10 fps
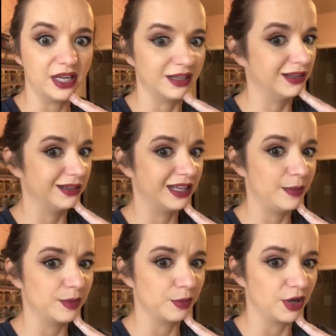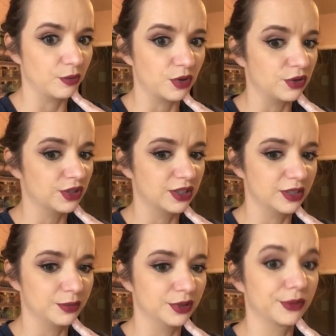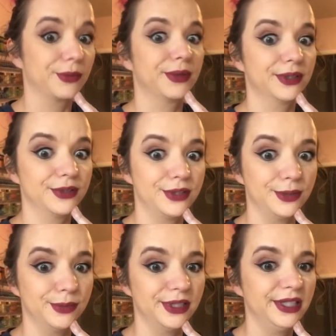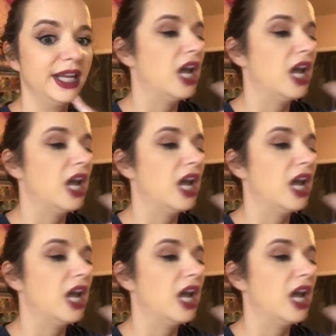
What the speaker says: I couldn't keep the brown walls because it would look real stupid.